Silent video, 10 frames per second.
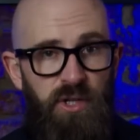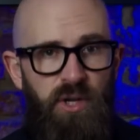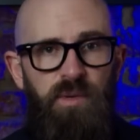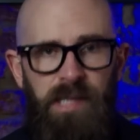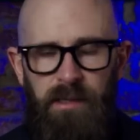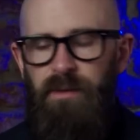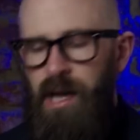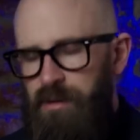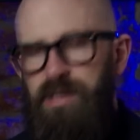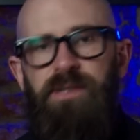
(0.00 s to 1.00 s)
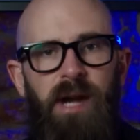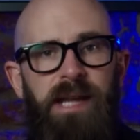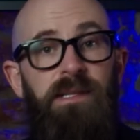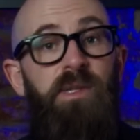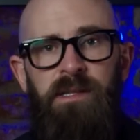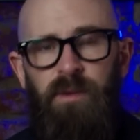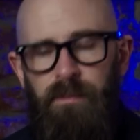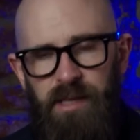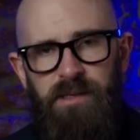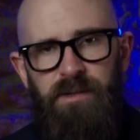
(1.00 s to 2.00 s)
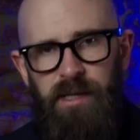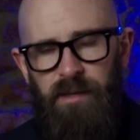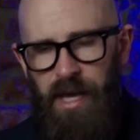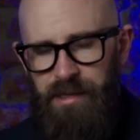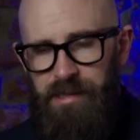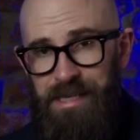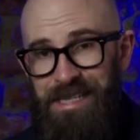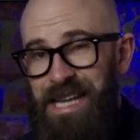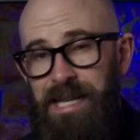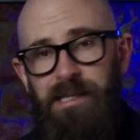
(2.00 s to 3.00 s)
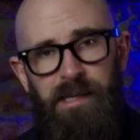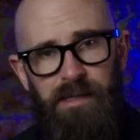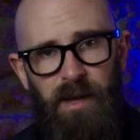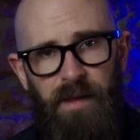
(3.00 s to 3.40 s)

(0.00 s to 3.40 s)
choosing the virus strains to administering the vaccines takes six